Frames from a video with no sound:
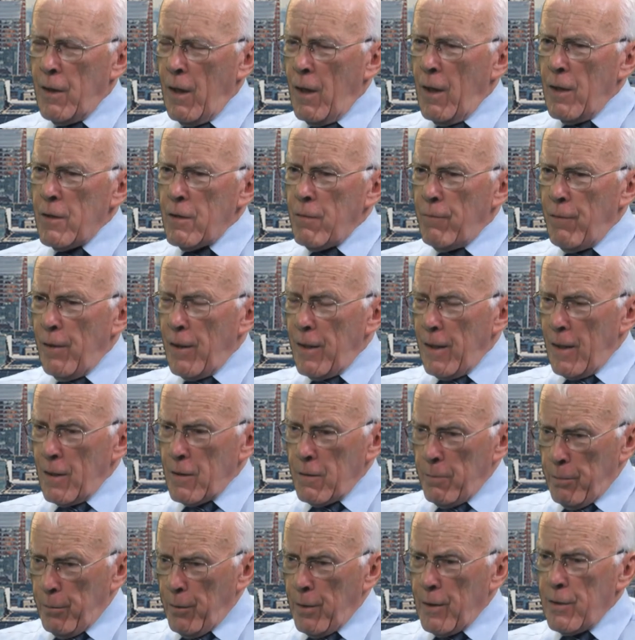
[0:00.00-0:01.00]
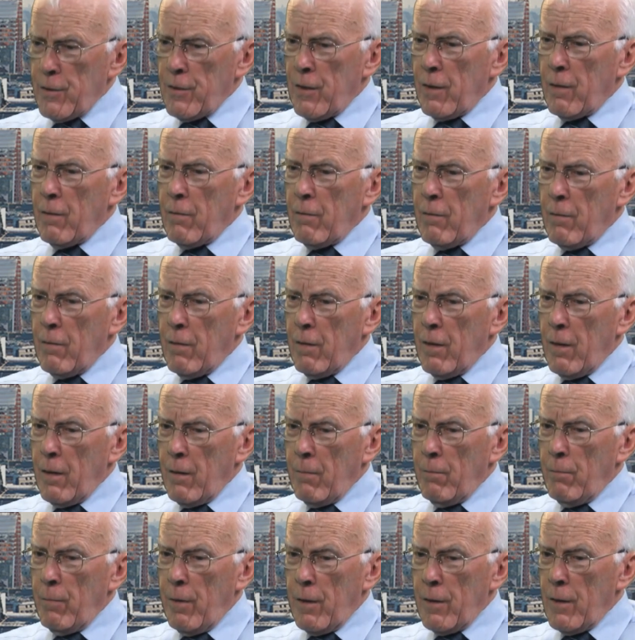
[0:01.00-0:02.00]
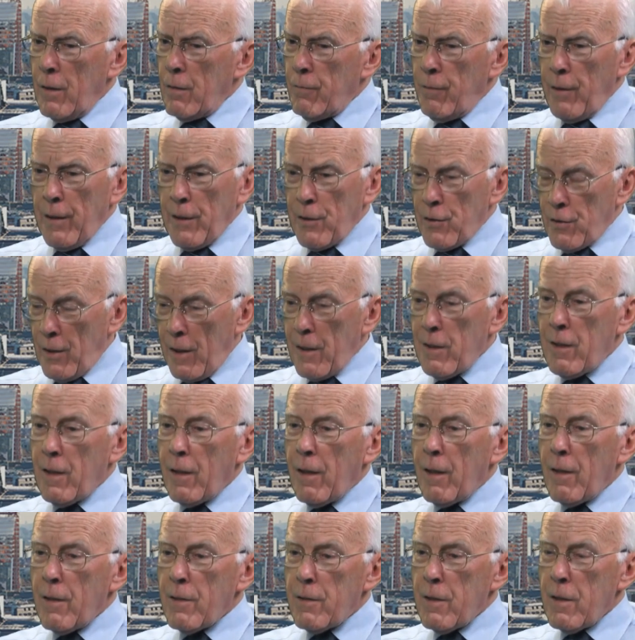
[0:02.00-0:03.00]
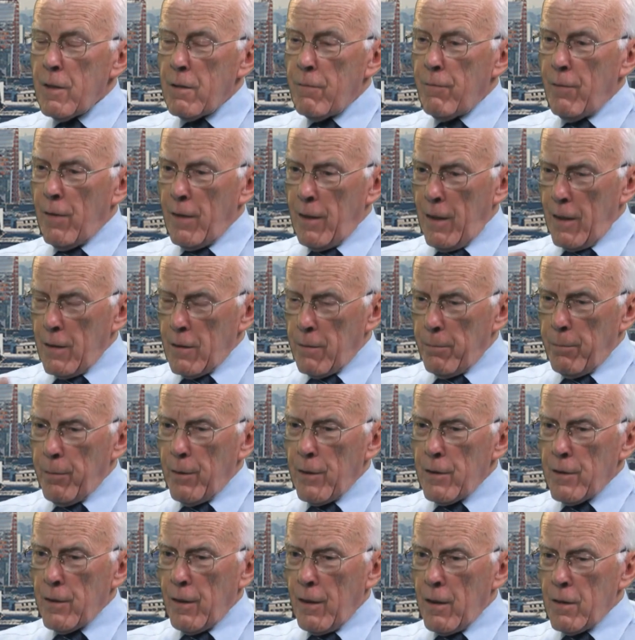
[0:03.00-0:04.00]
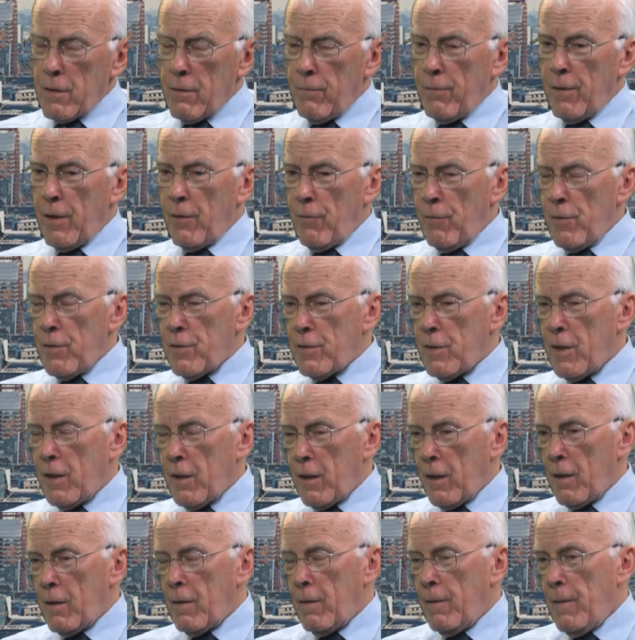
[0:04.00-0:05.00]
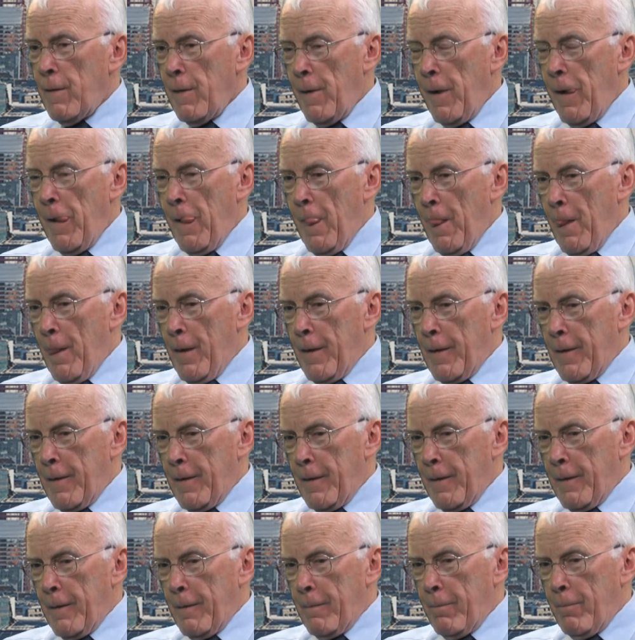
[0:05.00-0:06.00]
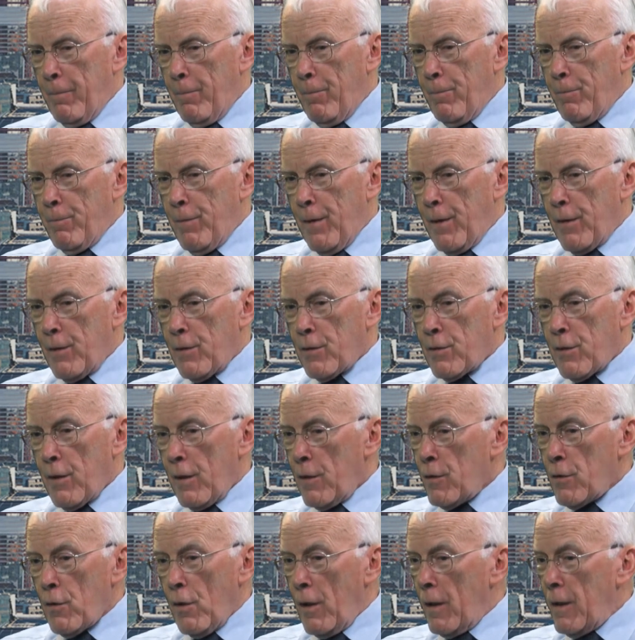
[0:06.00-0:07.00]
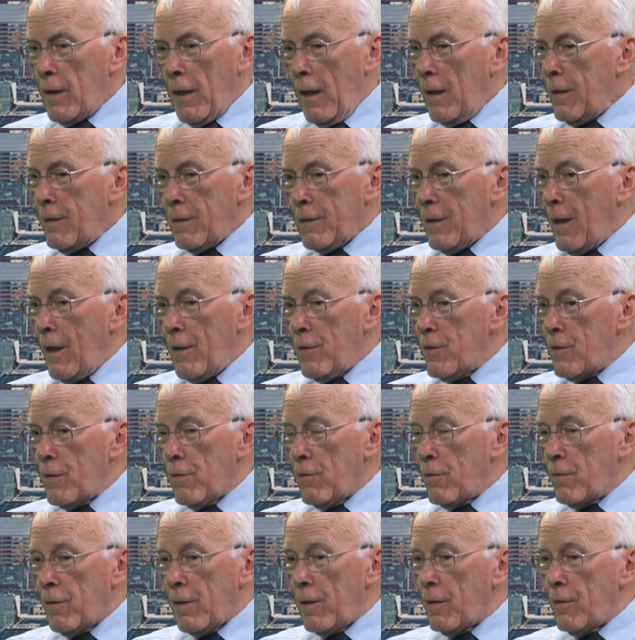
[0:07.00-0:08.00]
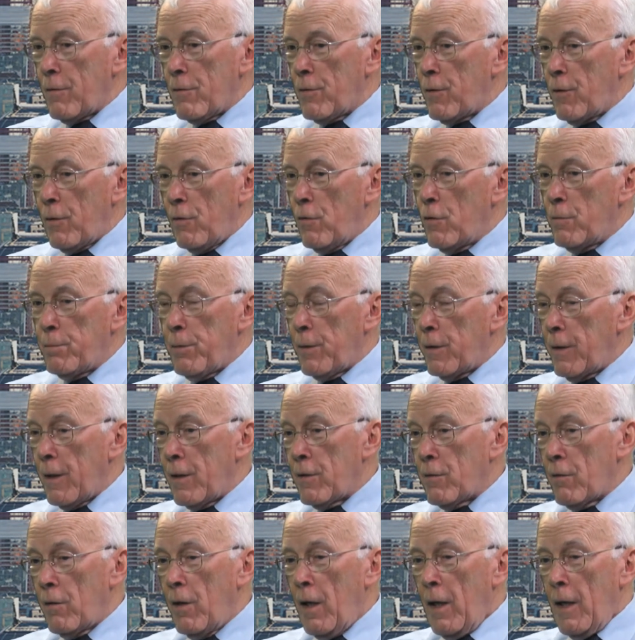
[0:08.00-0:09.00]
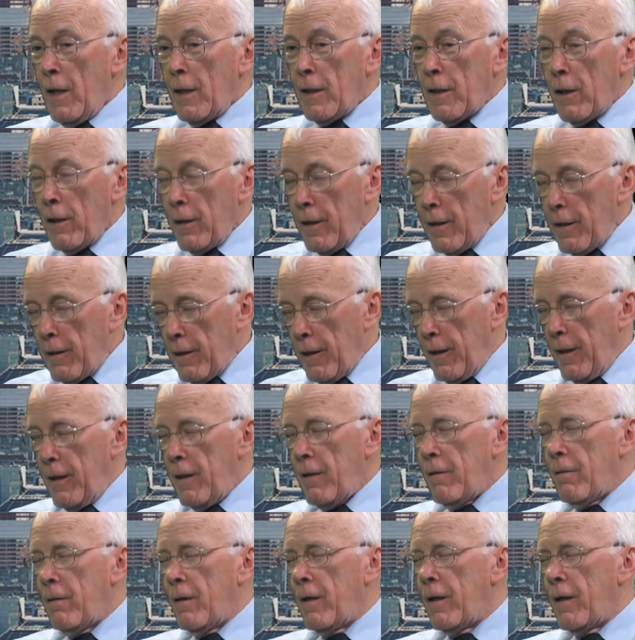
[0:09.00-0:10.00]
It's a very enterprising, and it's a very exciting industry. It's a very enterprising, and it's a very risk-taking industry. So I still think there's huge potential. Clearly,